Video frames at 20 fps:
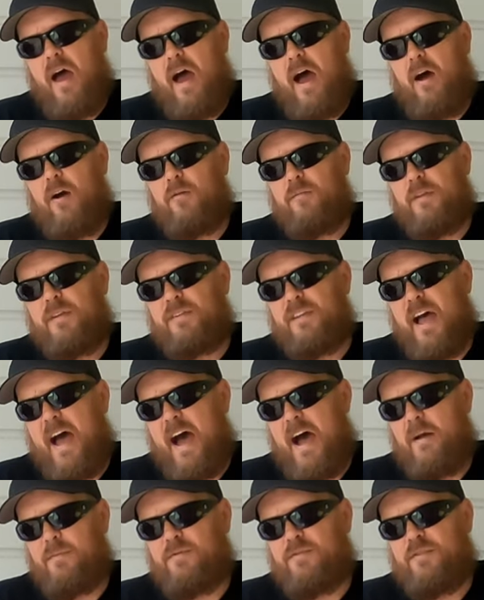I hope this
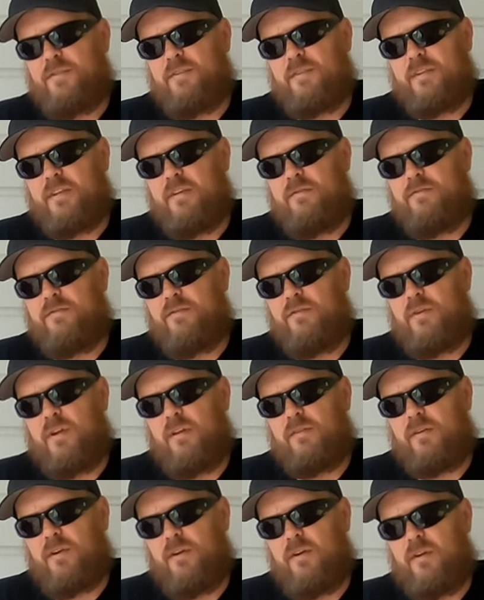option gives you an
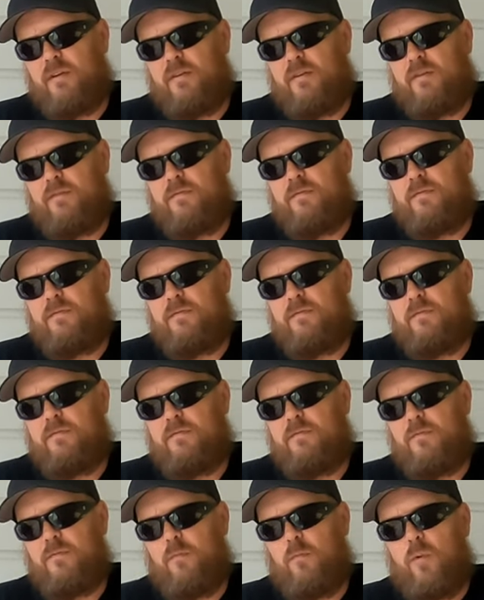alternative
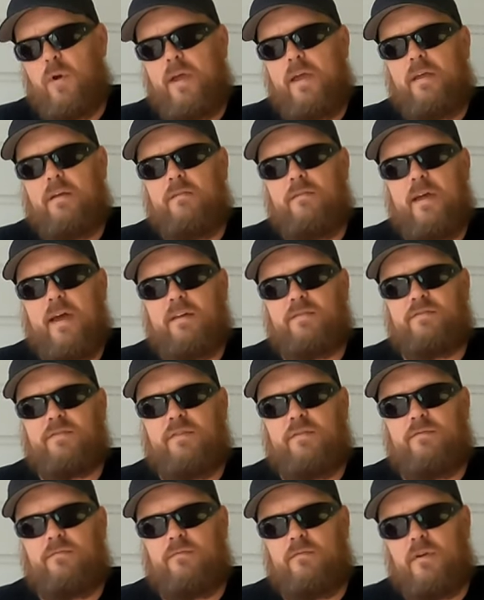way of
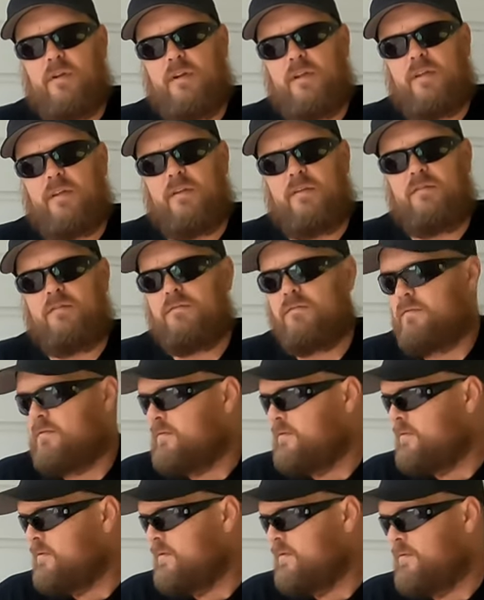actually running it,
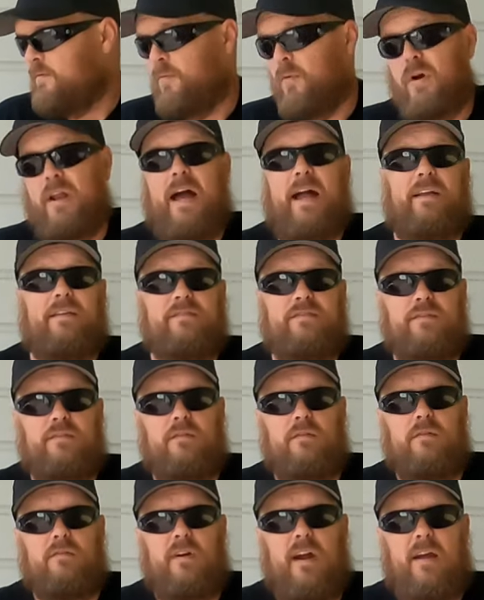what I
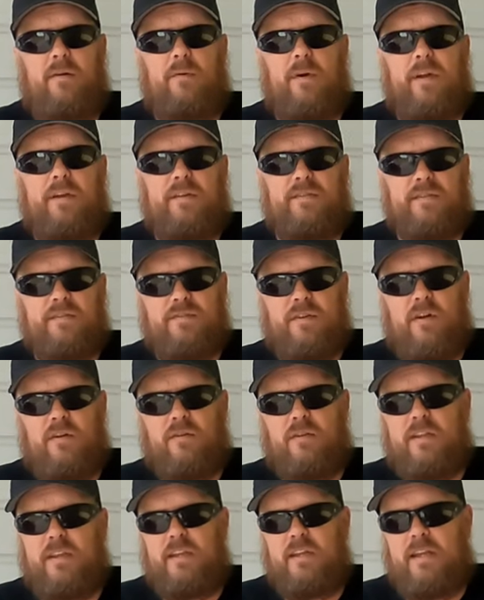consider the right way, because it's
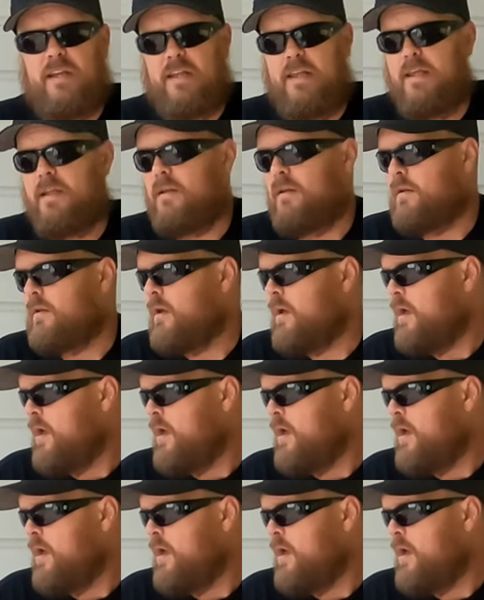all clean and hidden